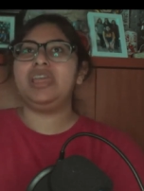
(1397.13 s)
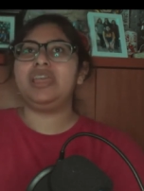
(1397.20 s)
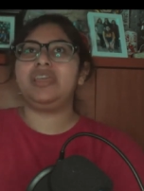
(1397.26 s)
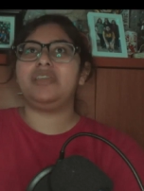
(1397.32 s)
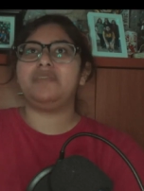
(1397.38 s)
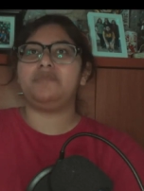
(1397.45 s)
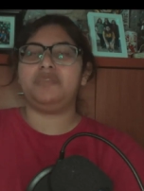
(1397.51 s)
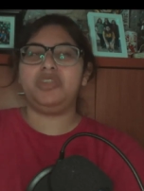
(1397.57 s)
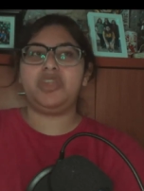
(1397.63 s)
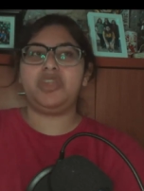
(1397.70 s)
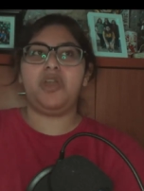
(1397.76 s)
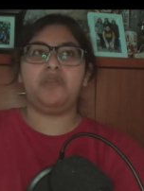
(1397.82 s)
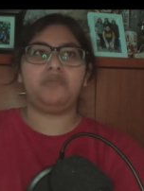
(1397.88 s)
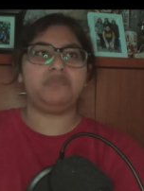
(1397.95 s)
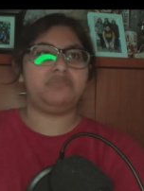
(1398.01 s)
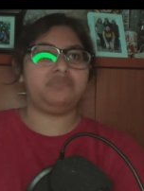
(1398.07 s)
you
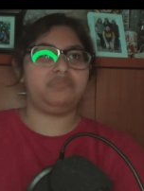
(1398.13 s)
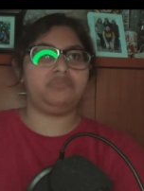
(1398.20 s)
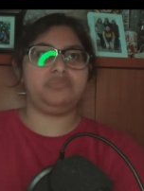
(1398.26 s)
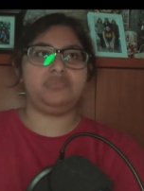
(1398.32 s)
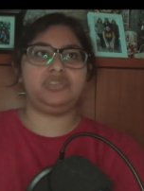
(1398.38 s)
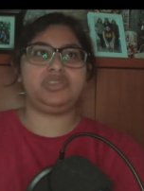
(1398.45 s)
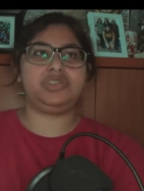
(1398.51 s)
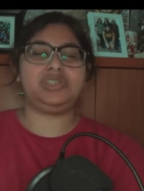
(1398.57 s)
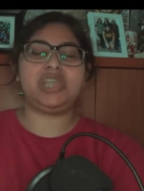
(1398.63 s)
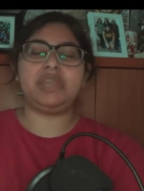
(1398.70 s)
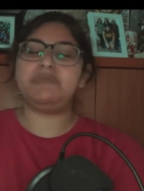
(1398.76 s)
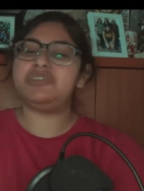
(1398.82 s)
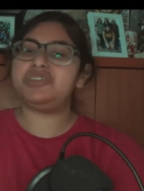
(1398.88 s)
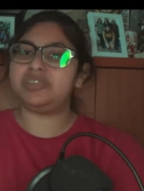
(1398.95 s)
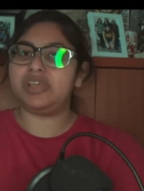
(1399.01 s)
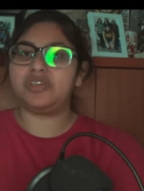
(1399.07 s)
know, Damien
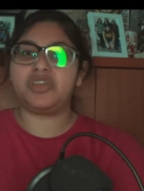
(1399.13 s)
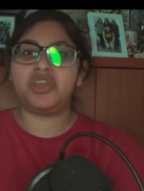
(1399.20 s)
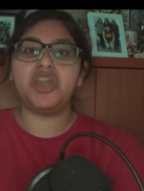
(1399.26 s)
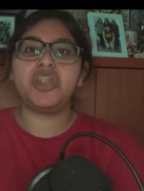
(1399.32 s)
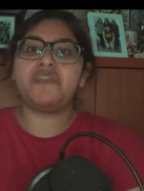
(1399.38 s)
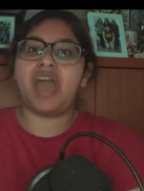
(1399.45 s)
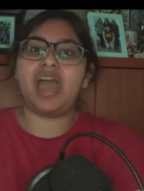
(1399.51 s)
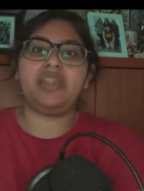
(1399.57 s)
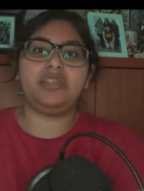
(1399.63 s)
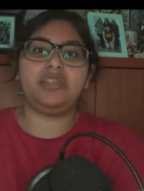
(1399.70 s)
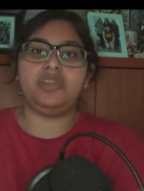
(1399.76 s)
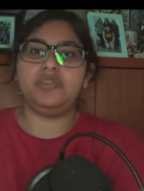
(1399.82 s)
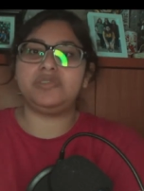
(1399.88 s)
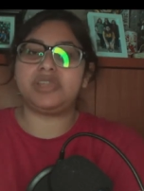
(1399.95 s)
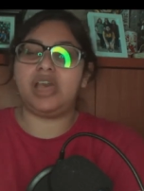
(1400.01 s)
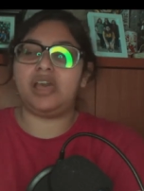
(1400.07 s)
Chazelle could have had
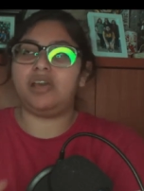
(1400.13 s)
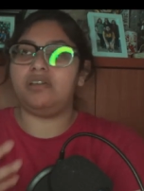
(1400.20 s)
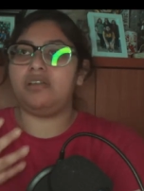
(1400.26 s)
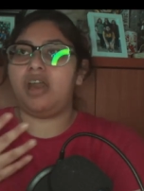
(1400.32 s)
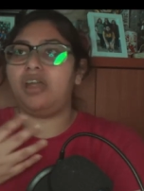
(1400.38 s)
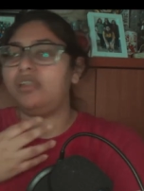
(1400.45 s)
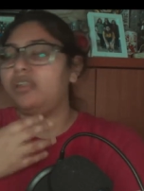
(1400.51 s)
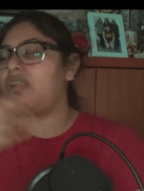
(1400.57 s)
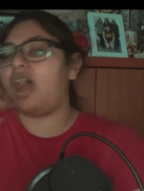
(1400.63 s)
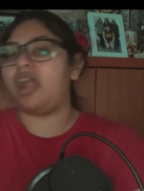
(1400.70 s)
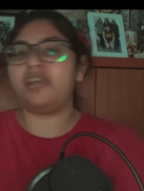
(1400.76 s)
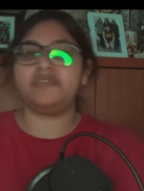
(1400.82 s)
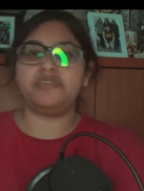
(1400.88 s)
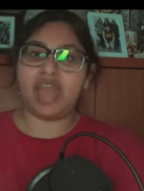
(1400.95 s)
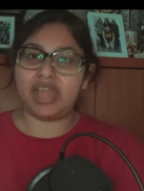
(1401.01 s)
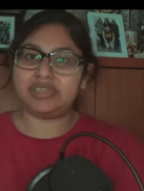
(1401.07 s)
used a lot
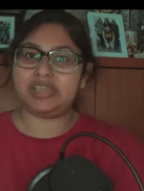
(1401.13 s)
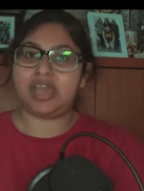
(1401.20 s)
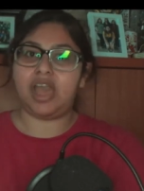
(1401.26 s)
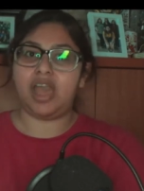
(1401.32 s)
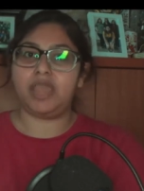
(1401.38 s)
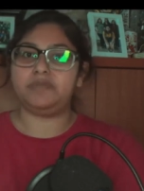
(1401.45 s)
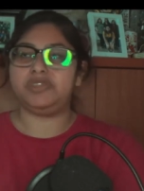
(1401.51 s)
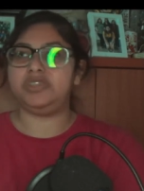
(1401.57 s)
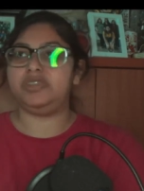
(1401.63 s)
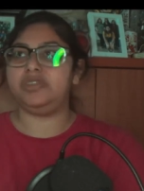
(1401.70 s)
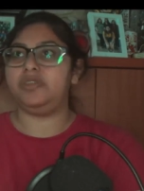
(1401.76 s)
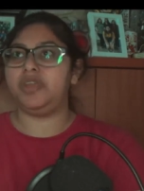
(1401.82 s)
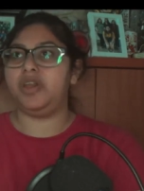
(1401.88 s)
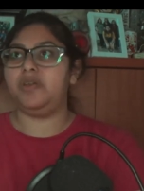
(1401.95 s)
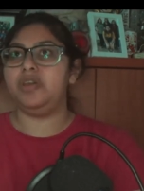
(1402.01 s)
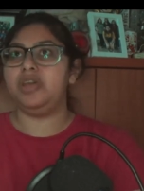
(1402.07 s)
of that time to, you
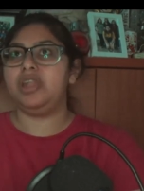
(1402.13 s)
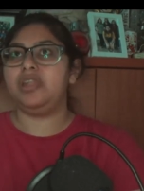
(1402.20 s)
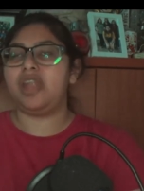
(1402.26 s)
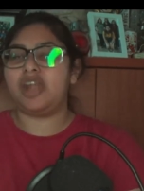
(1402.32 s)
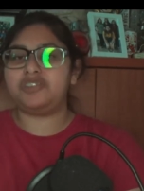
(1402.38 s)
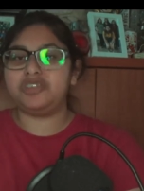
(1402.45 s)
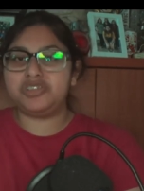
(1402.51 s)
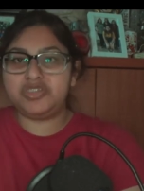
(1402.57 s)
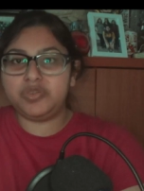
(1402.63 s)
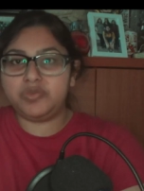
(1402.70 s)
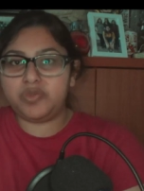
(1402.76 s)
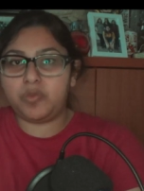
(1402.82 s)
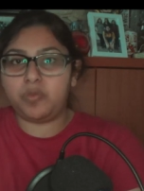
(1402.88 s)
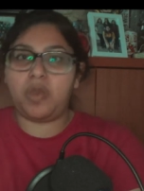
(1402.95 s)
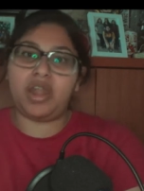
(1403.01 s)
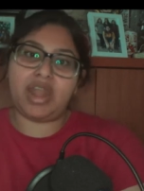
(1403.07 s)
know, not just do the
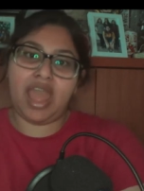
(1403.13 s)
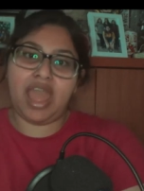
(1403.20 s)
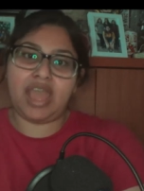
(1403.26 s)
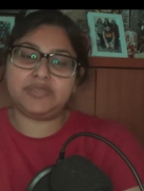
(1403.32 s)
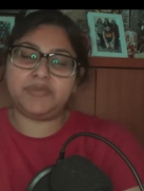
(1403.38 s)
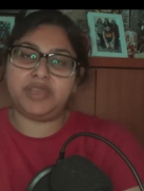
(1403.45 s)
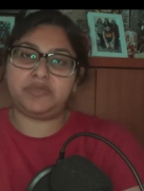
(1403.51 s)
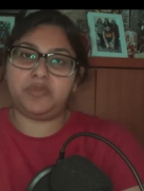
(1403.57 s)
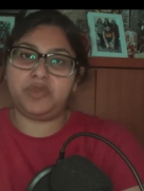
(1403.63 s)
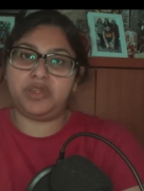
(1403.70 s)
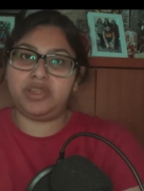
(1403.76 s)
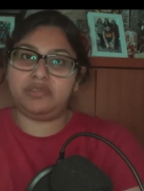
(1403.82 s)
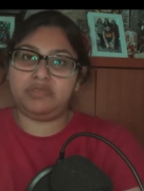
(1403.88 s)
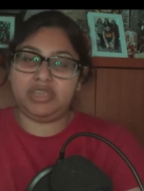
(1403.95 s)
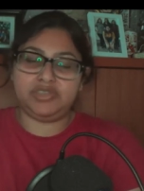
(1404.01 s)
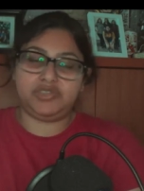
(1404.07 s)
one aspect where
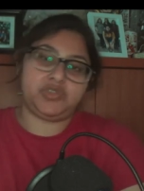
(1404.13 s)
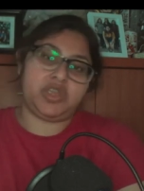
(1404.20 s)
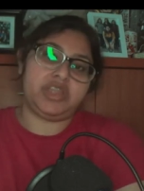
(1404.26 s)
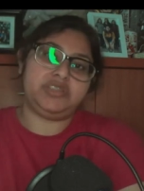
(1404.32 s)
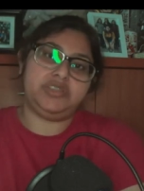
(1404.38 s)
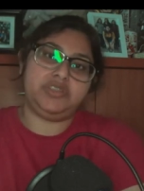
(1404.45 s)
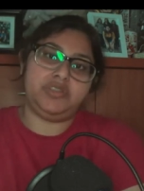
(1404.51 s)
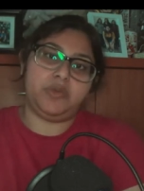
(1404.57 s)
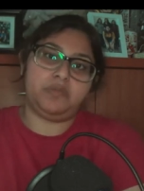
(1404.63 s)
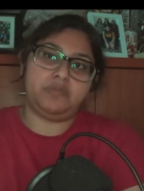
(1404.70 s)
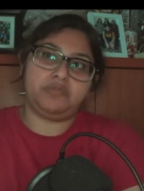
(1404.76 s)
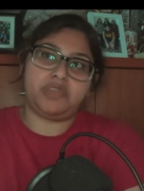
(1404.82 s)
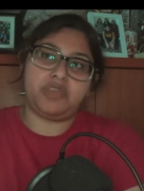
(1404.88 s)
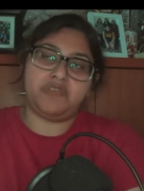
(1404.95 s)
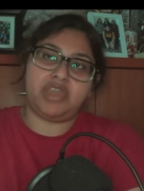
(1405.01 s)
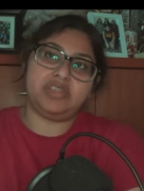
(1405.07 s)
he's trying to, you know,
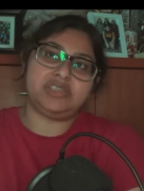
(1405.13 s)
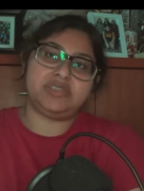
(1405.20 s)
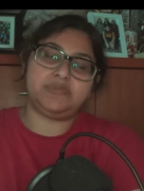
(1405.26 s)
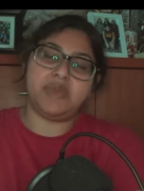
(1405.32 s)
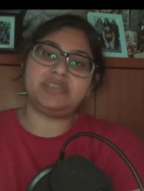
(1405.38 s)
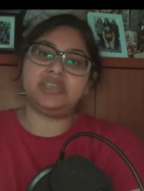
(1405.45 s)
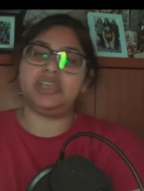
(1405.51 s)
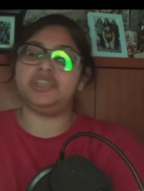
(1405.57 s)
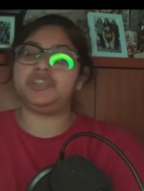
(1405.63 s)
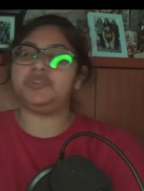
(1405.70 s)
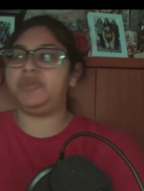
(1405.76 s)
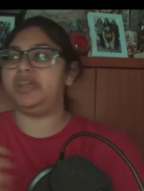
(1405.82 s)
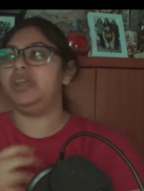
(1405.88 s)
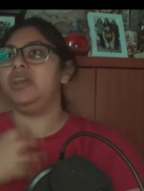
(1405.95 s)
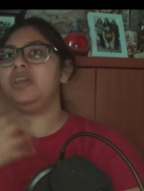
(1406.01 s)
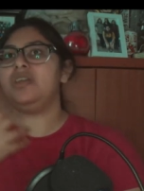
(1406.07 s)
convey this message, but
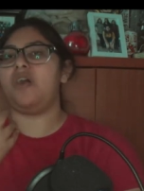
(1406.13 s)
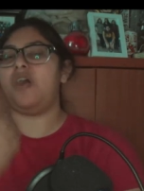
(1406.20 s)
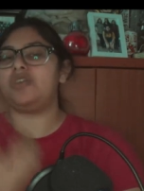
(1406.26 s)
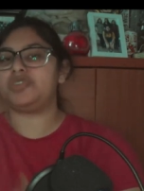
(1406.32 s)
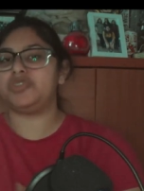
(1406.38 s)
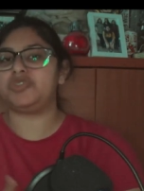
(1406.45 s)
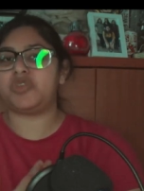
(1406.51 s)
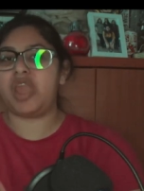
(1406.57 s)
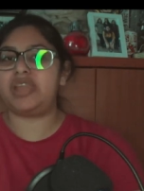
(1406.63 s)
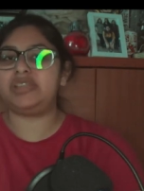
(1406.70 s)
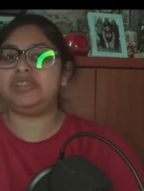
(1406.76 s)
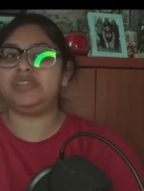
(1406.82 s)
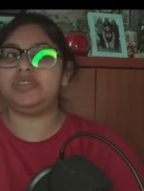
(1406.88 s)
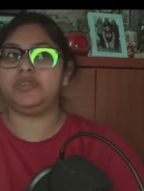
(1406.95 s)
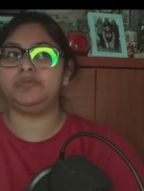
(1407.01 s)
also trying to